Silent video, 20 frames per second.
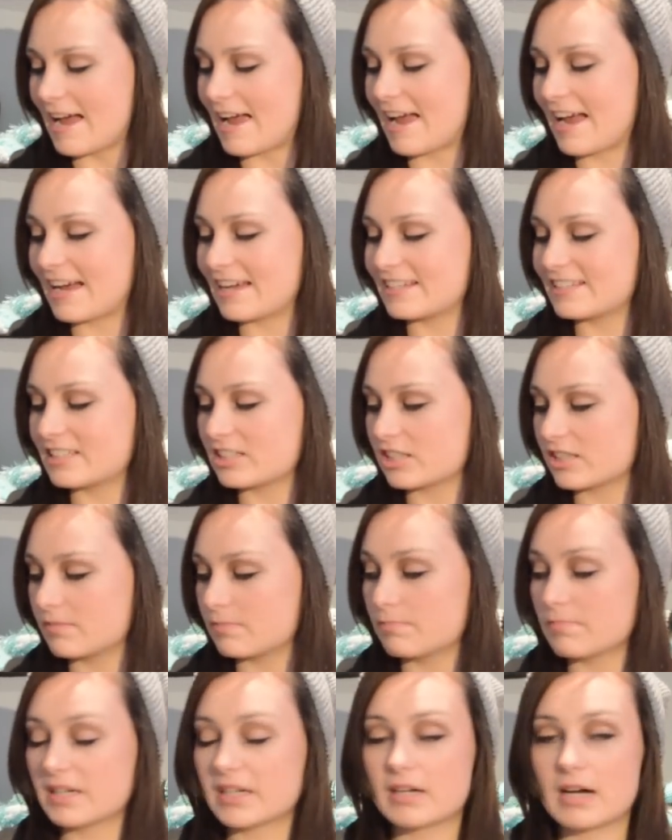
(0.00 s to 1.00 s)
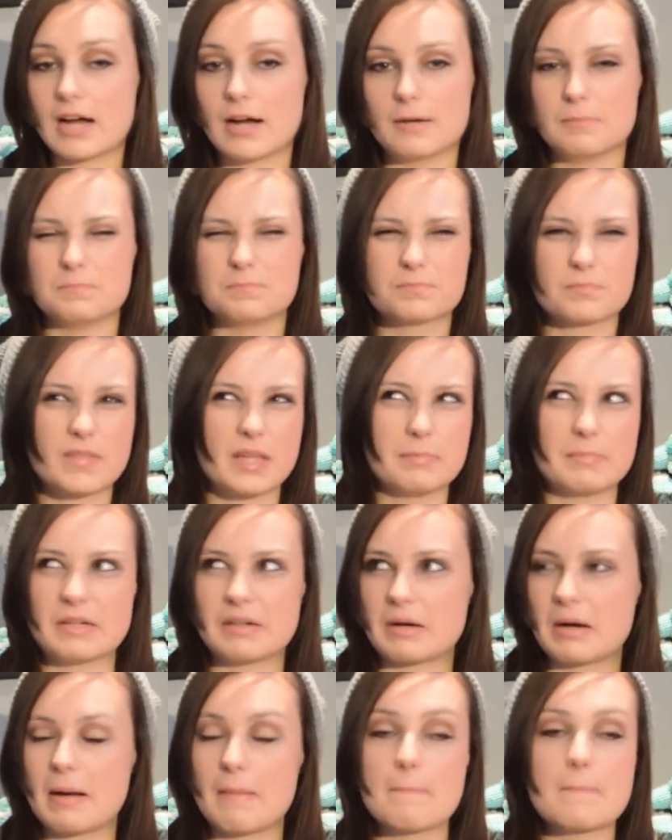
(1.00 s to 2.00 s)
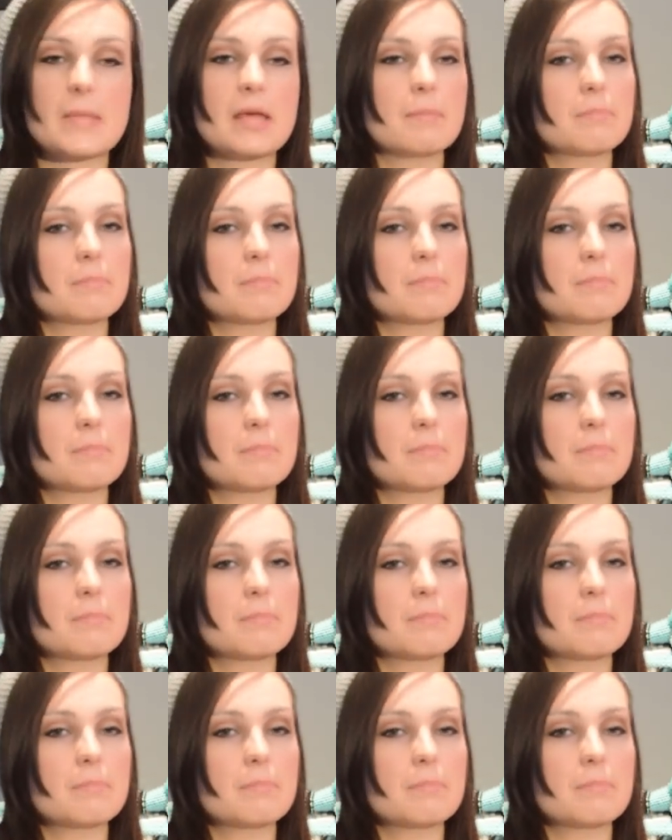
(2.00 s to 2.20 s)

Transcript: and Mira. Mira.